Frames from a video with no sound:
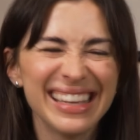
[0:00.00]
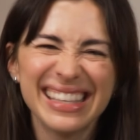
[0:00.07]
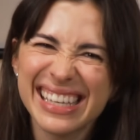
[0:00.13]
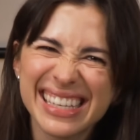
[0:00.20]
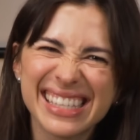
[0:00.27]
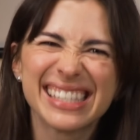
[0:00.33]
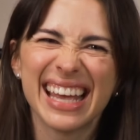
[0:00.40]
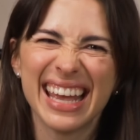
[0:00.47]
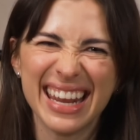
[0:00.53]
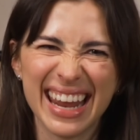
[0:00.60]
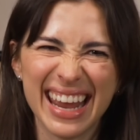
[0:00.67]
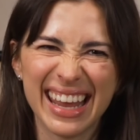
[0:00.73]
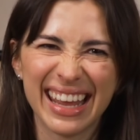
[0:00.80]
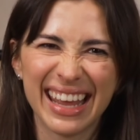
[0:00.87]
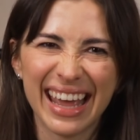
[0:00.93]
It's
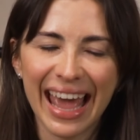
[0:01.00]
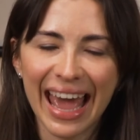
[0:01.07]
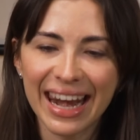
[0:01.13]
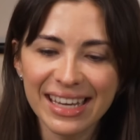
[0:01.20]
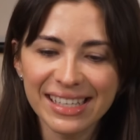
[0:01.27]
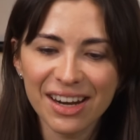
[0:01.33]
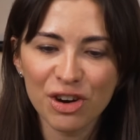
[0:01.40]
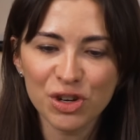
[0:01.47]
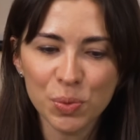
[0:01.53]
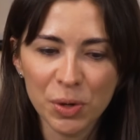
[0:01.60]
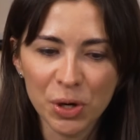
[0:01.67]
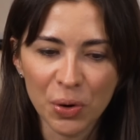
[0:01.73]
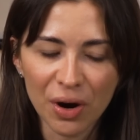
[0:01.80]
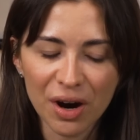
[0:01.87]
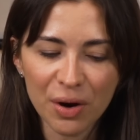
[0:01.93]
exciting. And as an
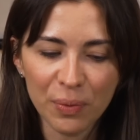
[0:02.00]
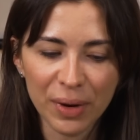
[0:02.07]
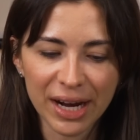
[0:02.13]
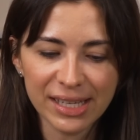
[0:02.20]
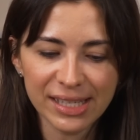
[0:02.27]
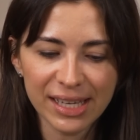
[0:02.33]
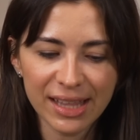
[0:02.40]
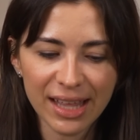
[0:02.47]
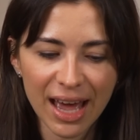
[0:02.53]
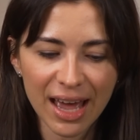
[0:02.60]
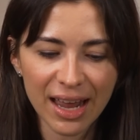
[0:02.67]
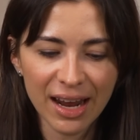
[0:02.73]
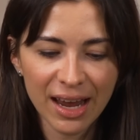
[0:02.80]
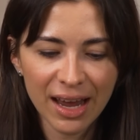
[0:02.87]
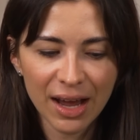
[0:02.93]
entrepreneur, when I see
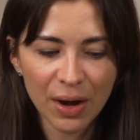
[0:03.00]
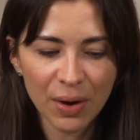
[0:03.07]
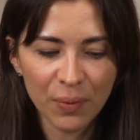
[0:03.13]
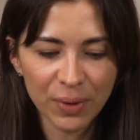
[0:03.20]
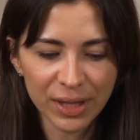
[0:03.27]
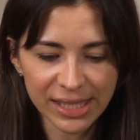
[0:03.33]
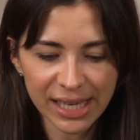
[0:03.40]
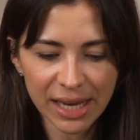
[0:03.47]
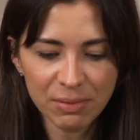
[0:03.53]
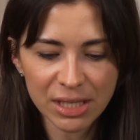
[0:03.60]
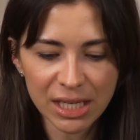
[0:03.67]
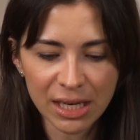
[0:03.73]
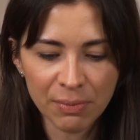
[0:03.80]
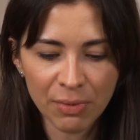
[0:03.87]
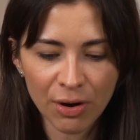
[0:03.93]
that with the same
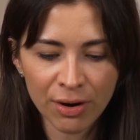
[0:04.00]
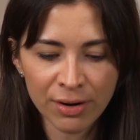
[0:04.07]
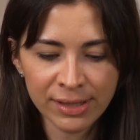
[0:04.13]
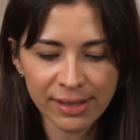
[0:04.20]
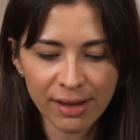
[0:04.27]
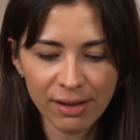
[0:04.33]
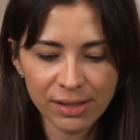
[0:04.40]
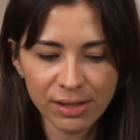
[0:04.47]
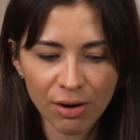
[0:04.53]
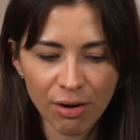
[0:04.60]
team, our results